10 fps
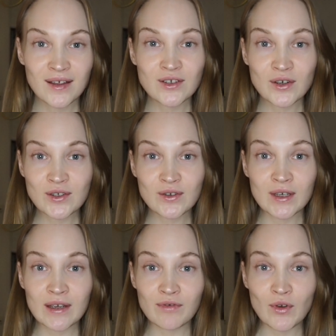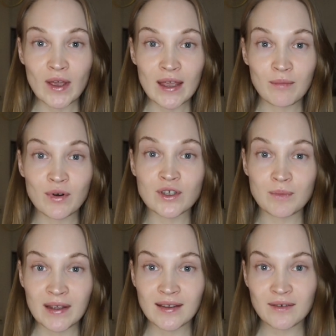Just to give you a
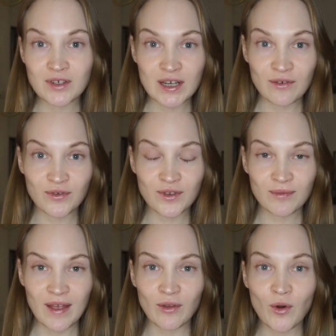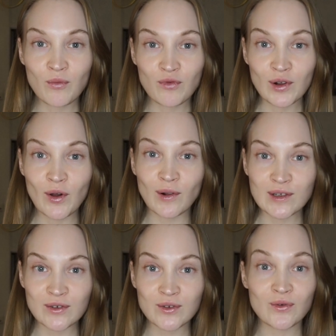perspective shift, and hopefully
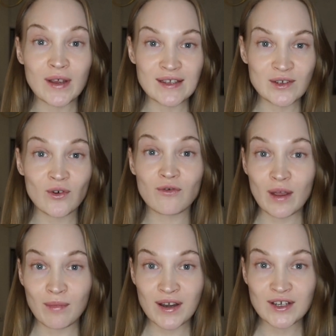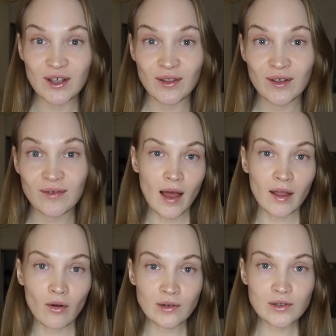also to raise your vibration.
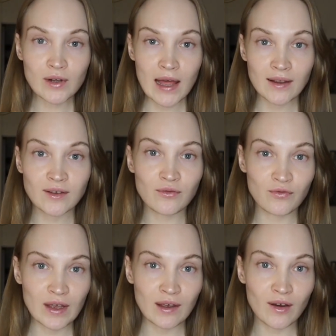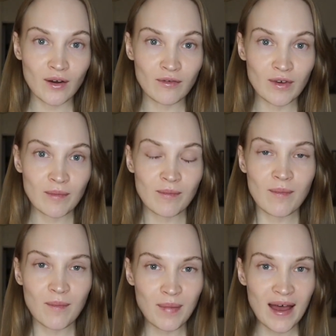I also like to think of
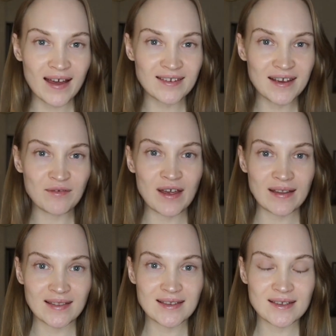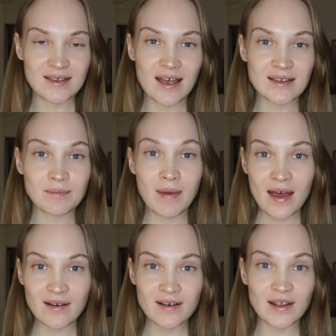bad events as
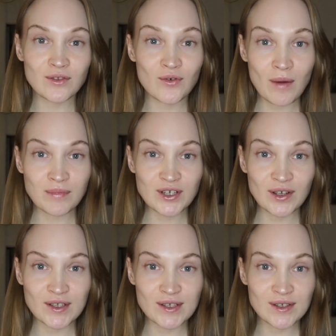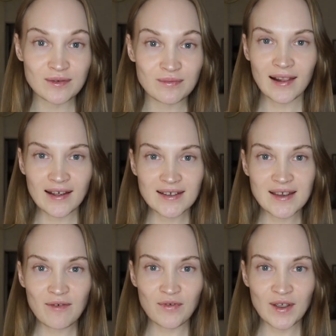pattern interruptions like
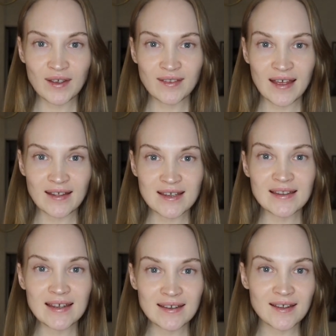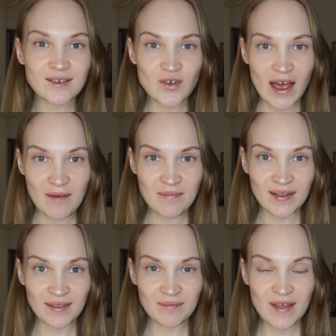something that needed to
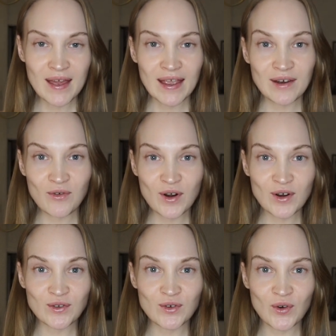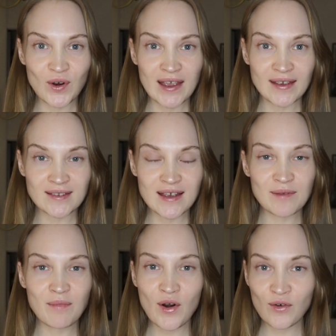happen in order to create a
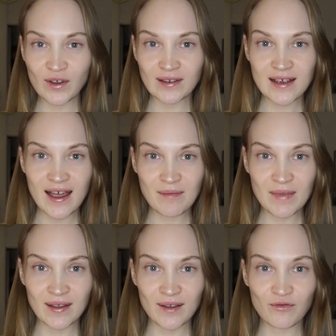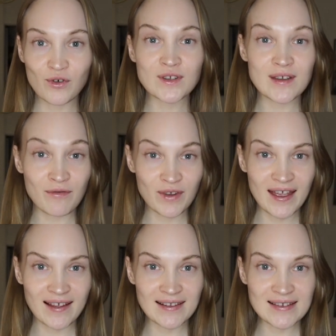perfect timing for something
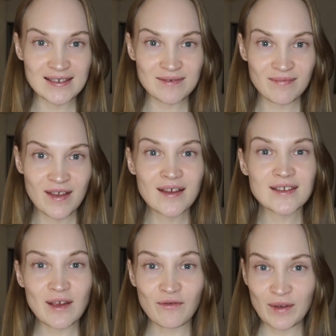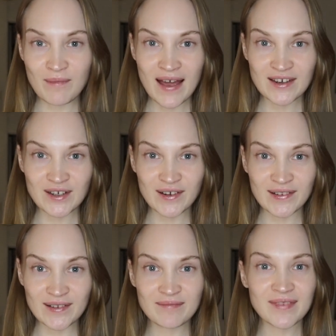else, something
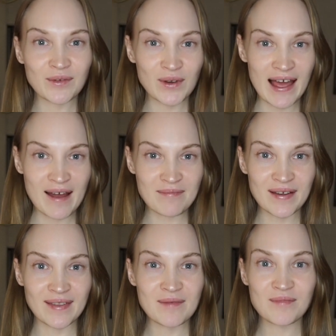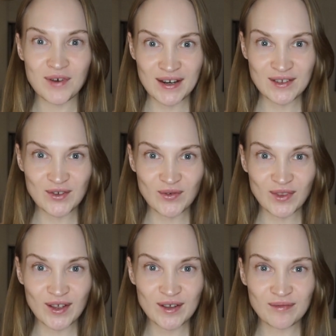magical that will happen pretty
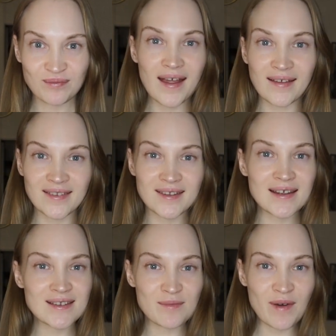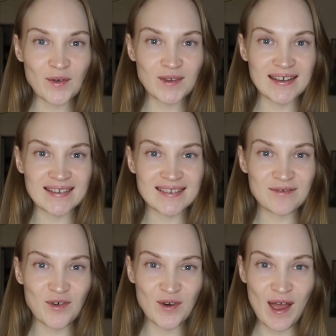soon. And that's about it
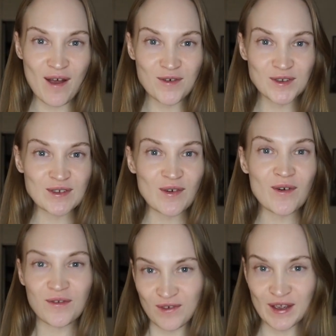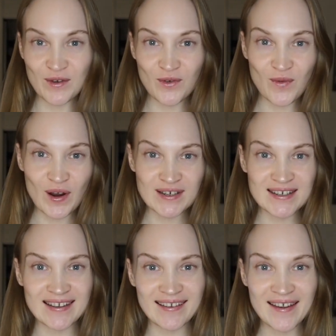for now, so thank you for
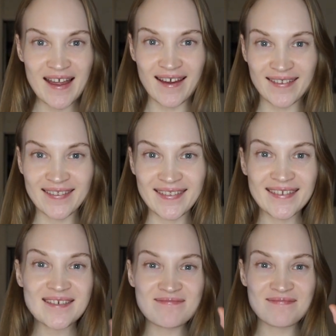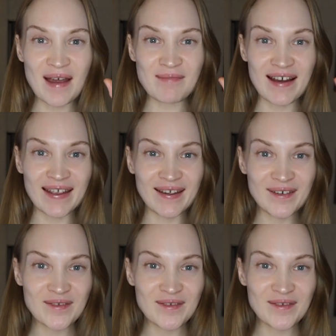watching and bye bye!